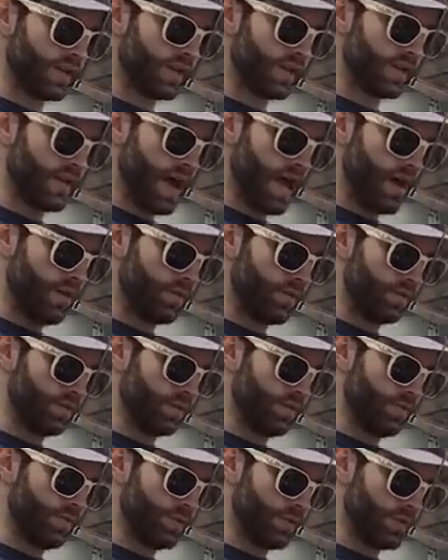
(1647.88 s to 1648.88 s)
You can
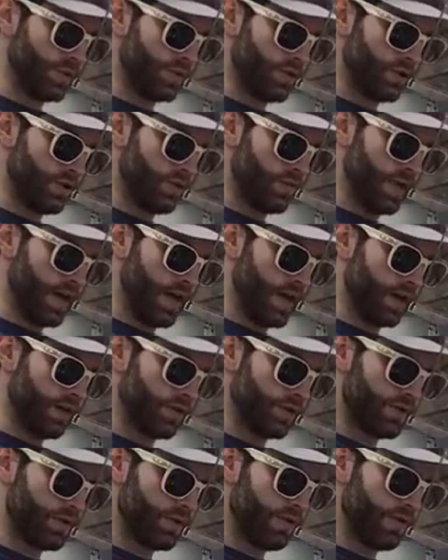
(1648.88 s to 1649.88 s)
always shrink
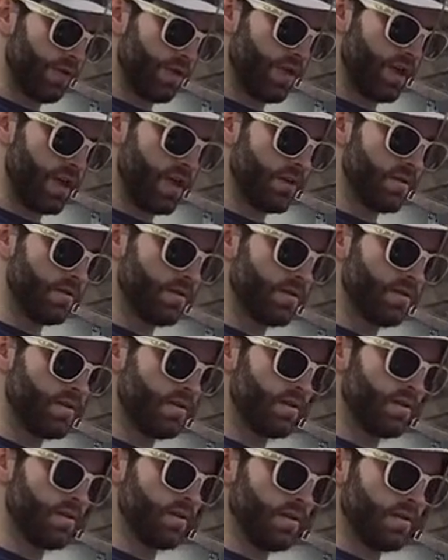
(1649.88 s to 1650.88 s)
down a loop that's too
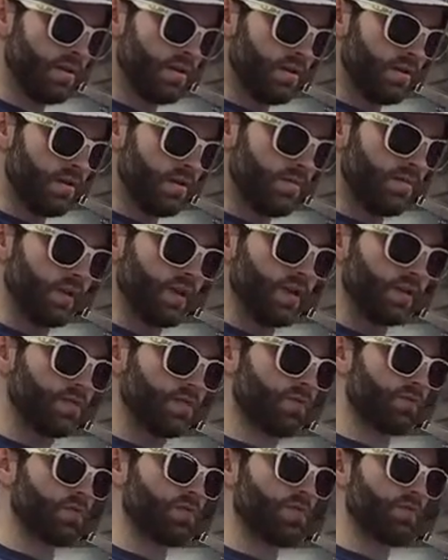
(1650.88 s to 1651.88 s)
big or too
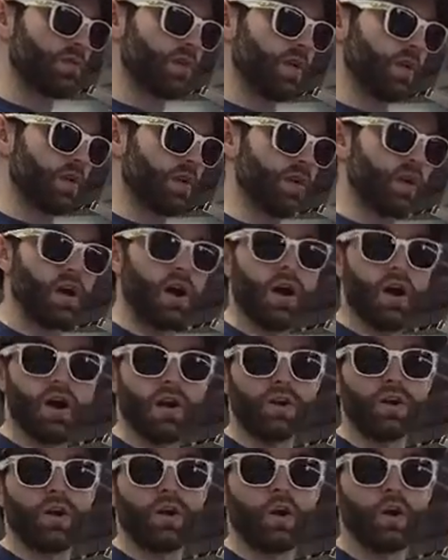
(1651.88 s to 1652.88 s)
thin,
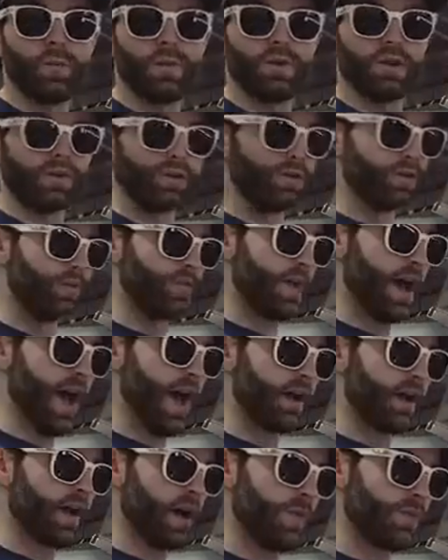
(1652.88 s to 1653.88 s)
but it's really
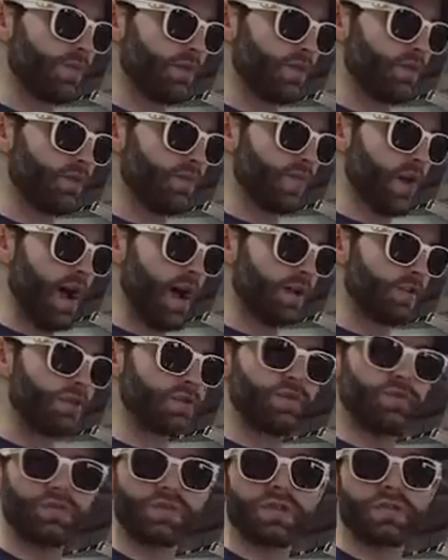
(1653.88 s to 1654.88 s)
hard to open a
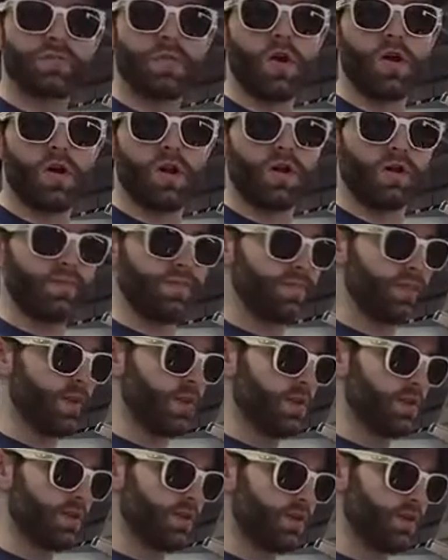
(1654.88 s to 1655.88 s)
loop back up that you've
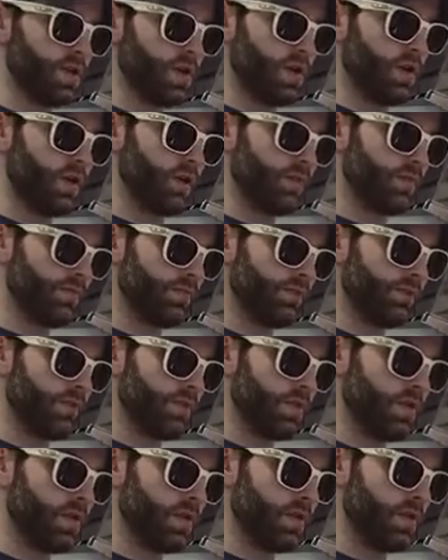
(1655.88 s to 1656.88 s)
got too small.